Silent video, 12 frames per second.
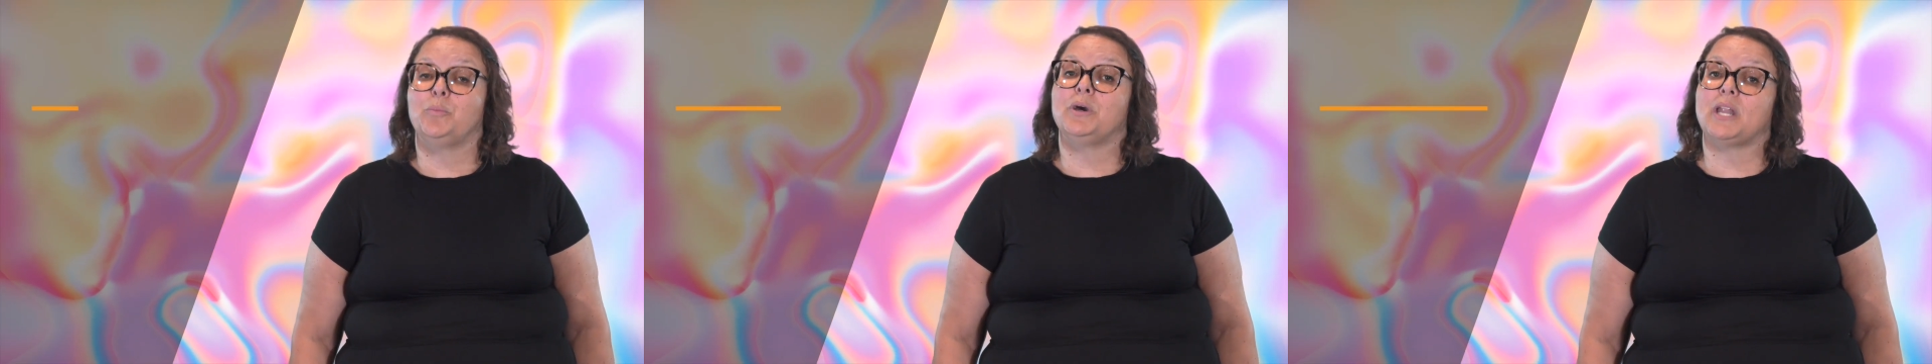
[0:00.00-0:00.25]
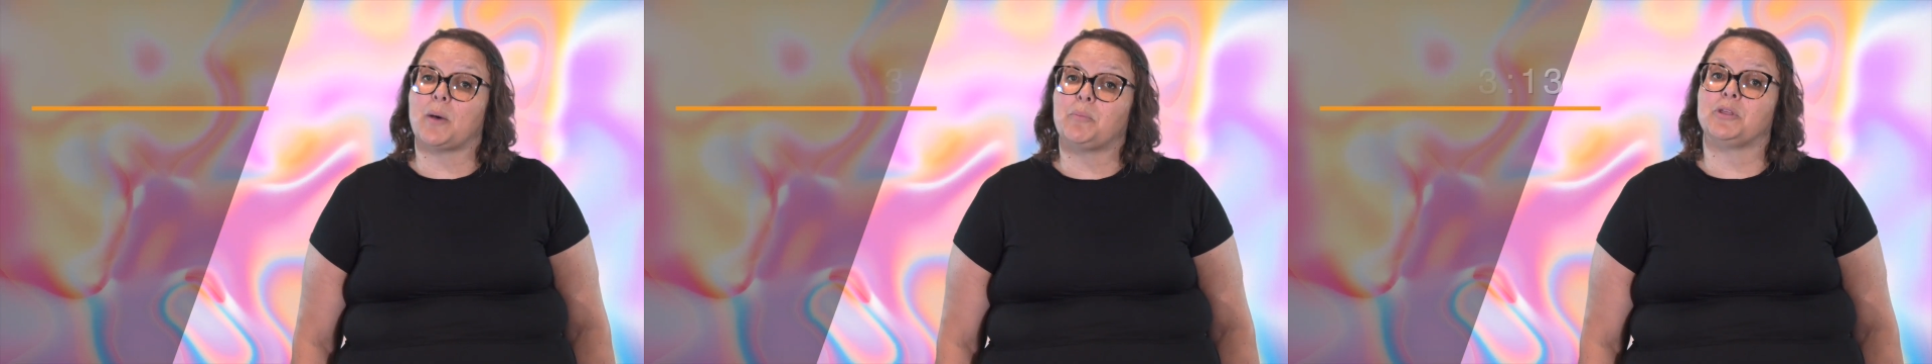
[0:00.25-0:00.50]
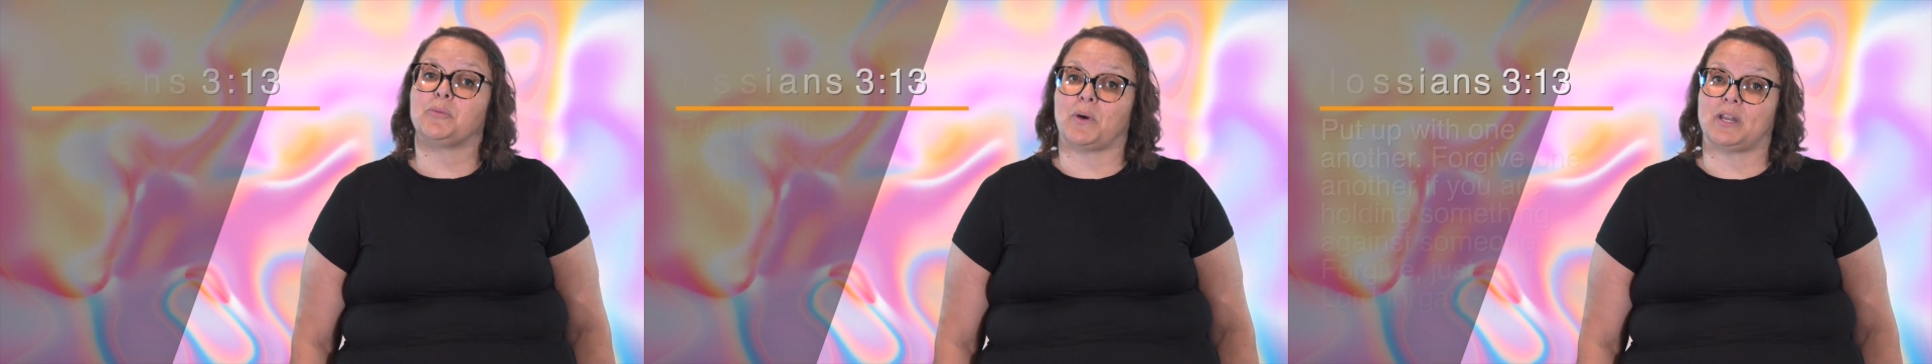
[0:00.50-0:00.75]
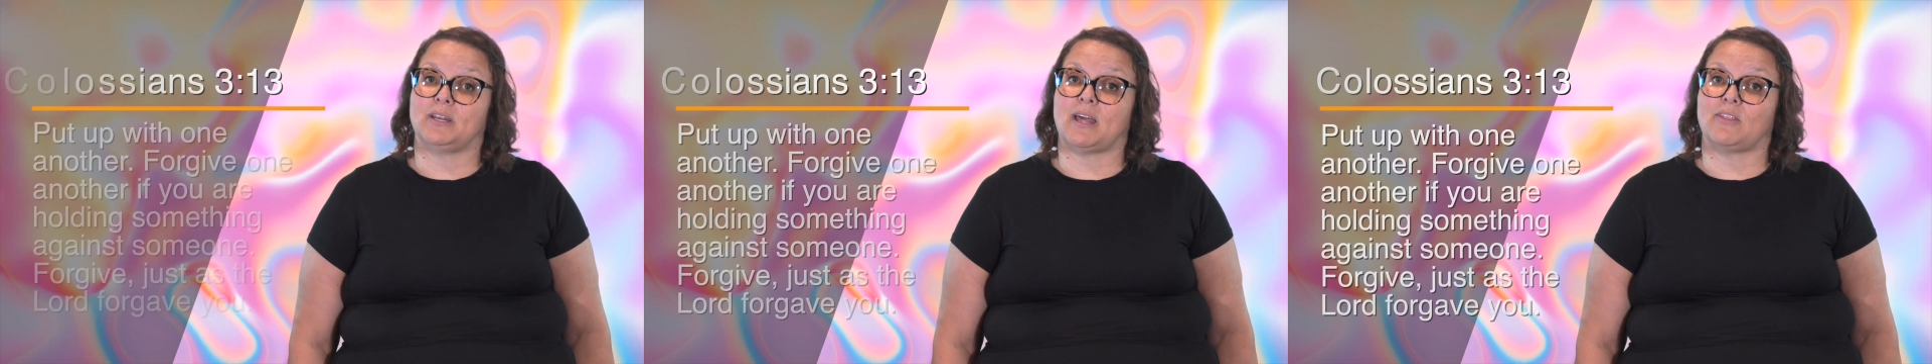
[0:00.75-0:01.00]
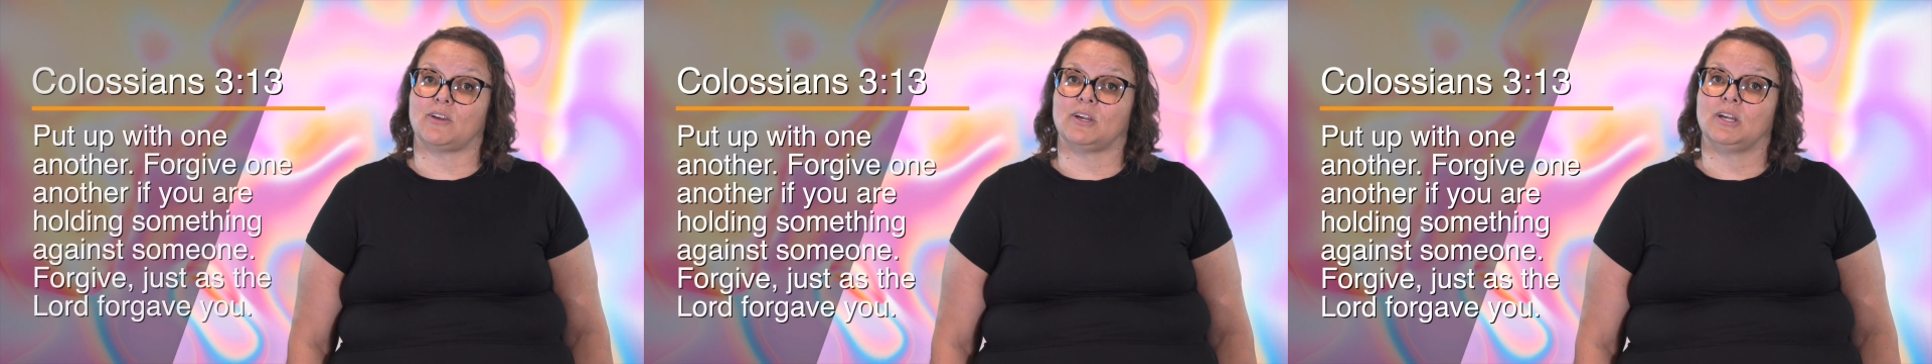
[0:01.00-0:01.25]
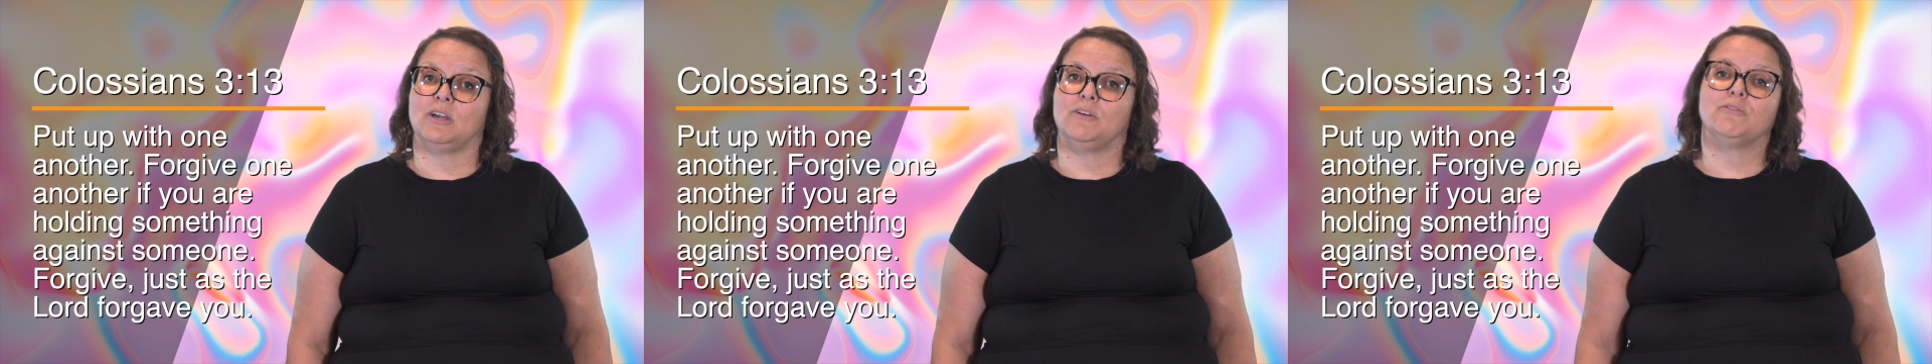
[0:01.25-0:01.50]
Put up with one another.
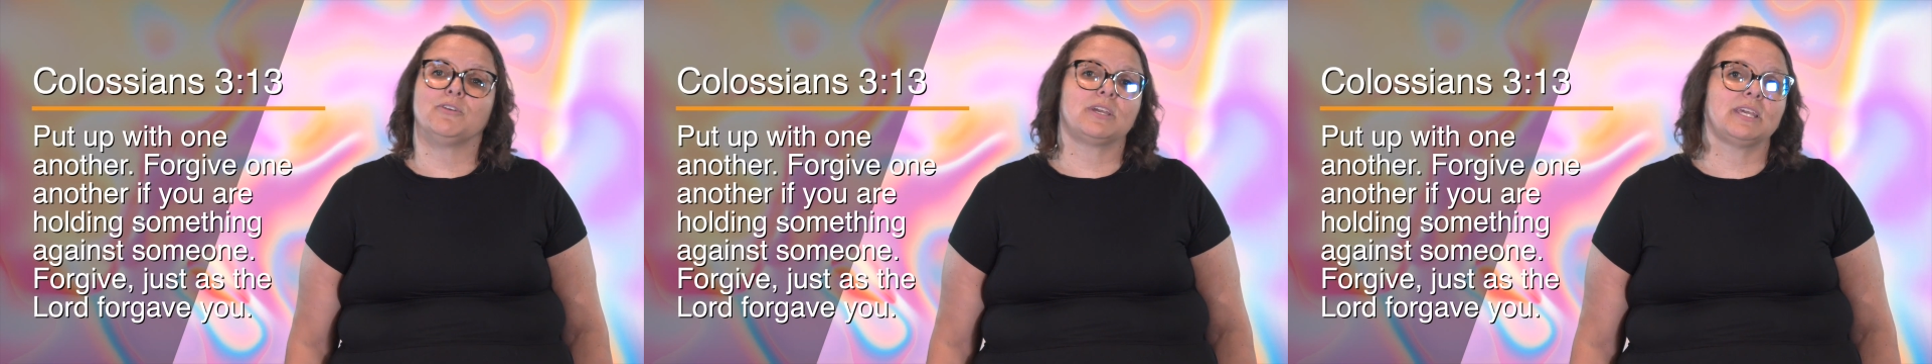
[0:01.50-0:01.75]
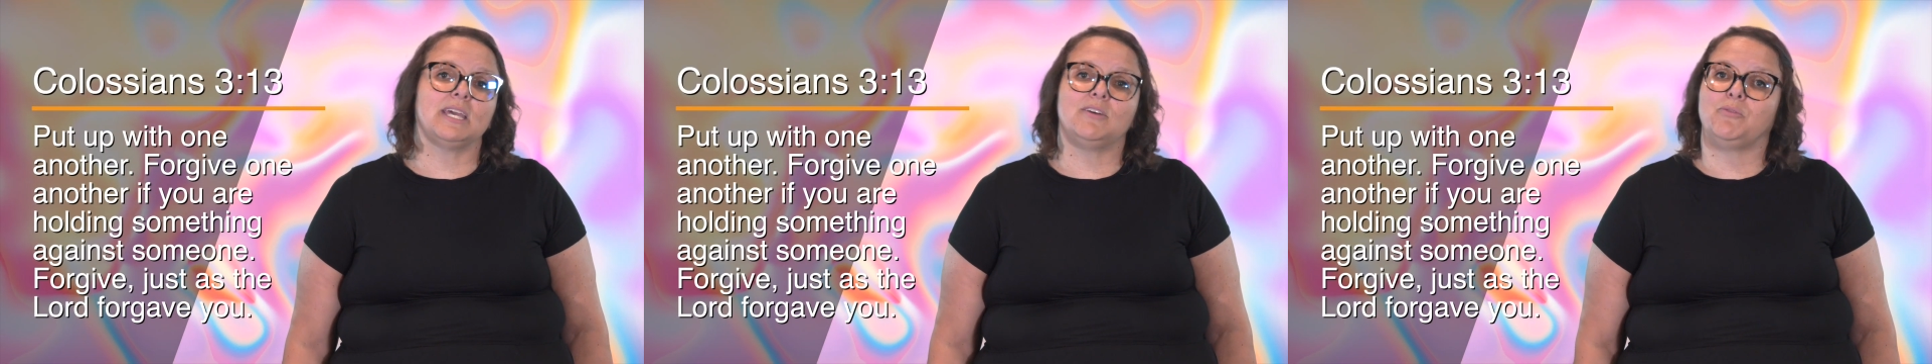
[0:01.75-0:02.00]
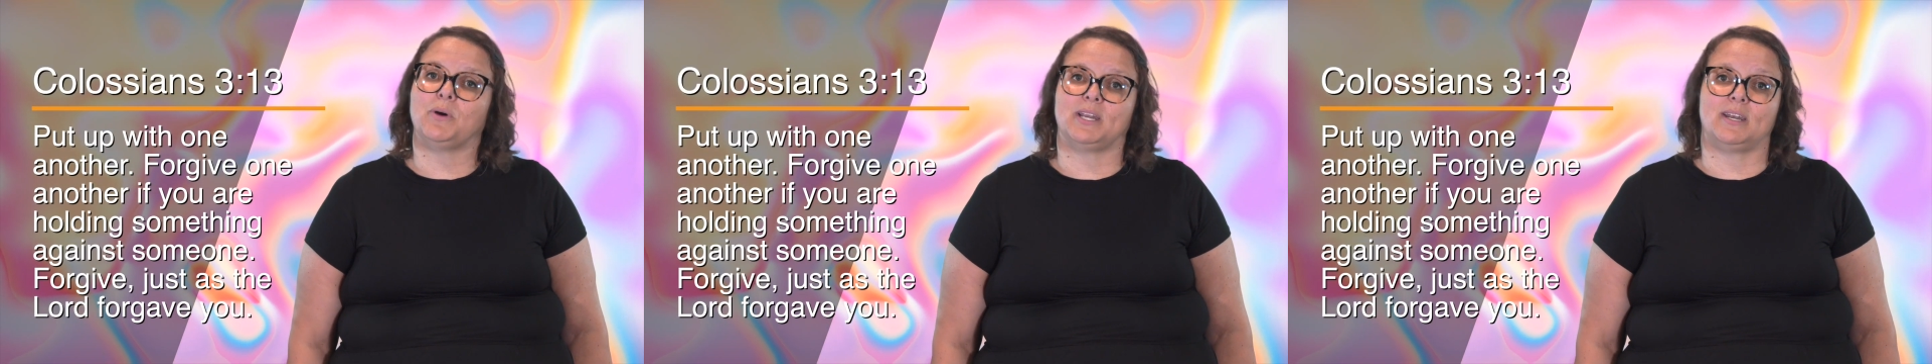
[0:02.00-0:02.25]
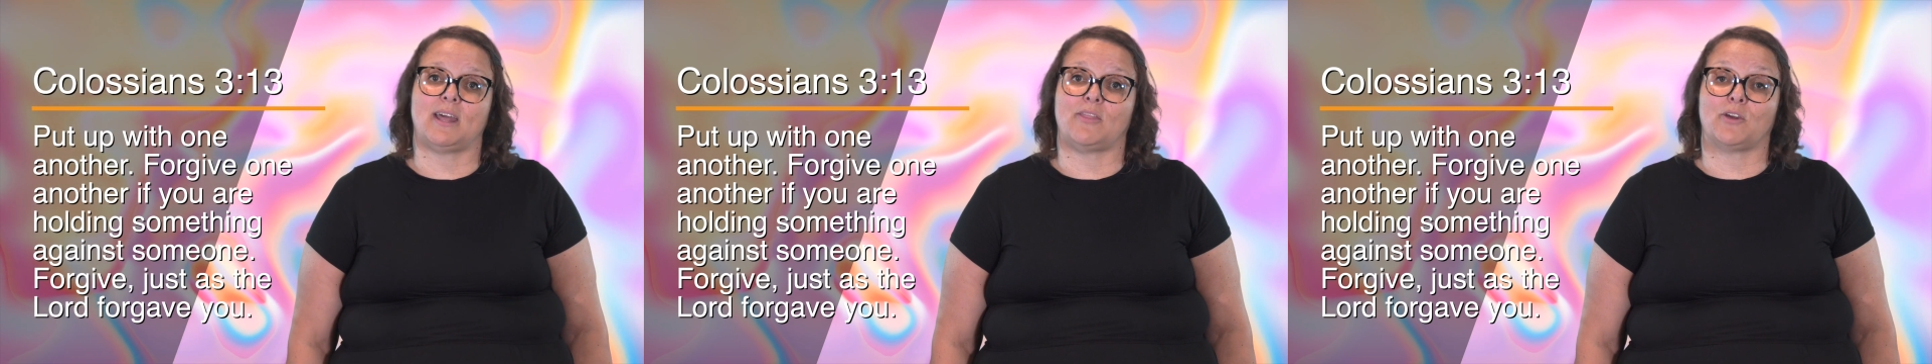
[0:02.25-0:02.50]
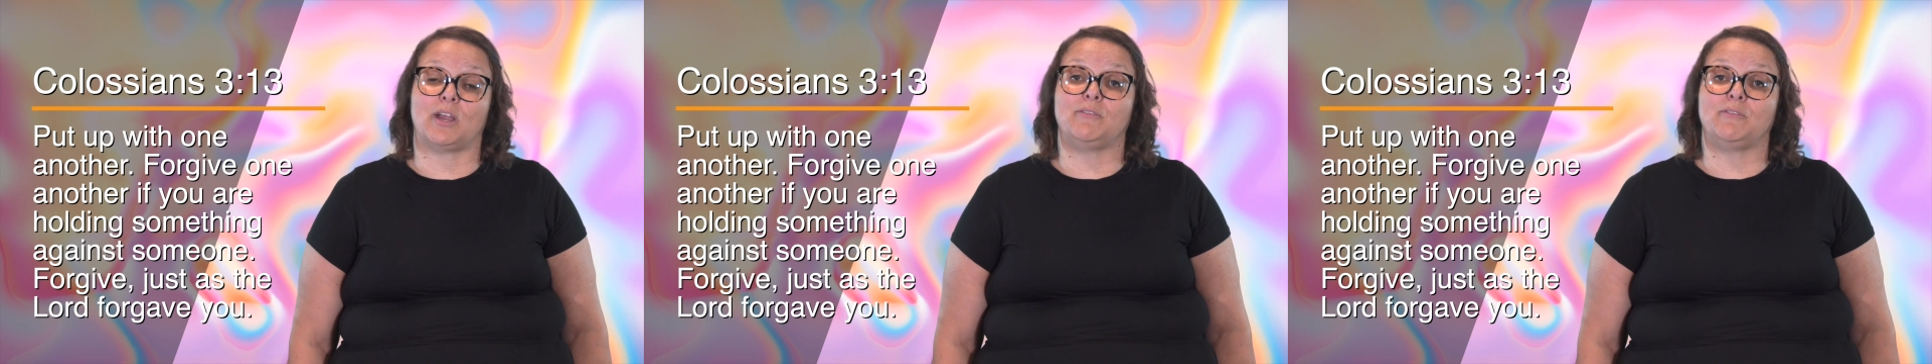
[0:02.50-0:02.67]
Forgive one another